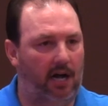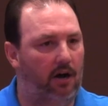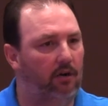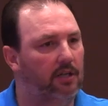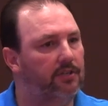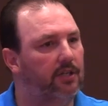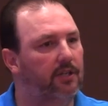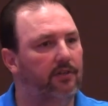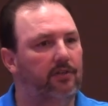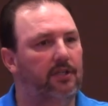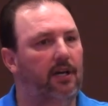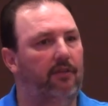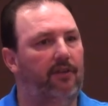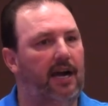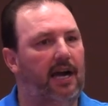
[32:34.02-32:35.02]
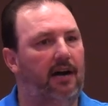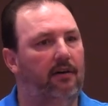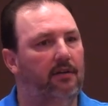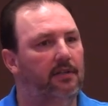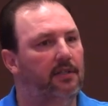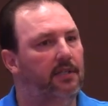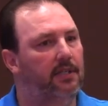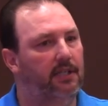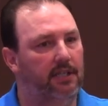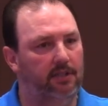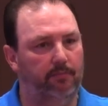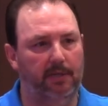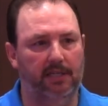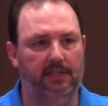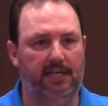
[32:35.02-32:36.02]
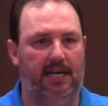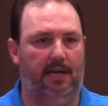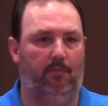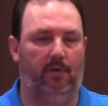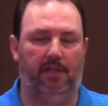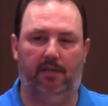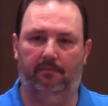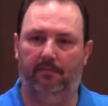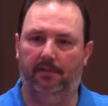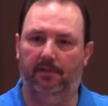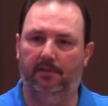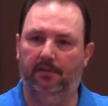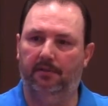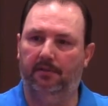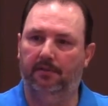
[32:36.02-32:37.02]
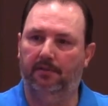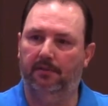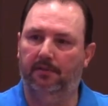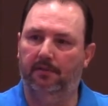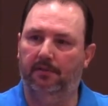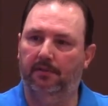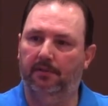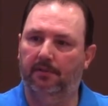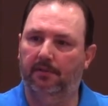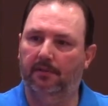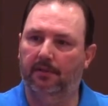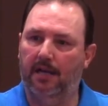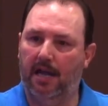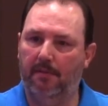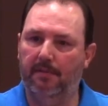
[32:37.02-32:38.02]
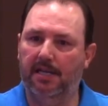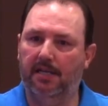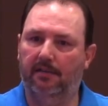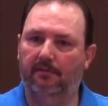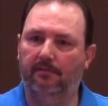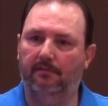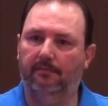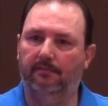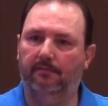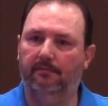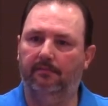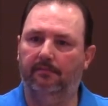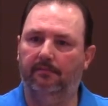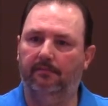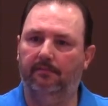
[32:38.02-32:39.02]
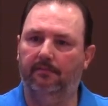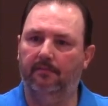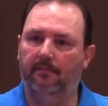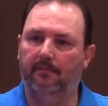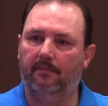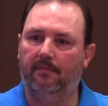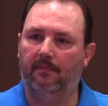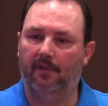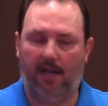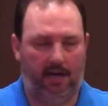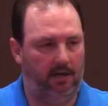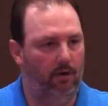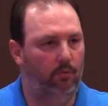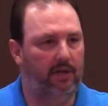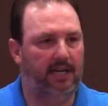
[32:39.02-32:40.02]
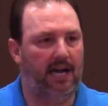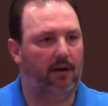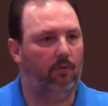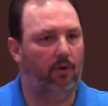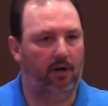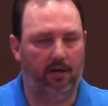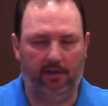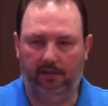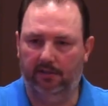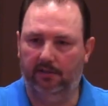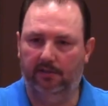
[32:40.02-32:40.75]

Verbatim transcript: all this other stuff out and spend time with Him. Amen? I know we got to work,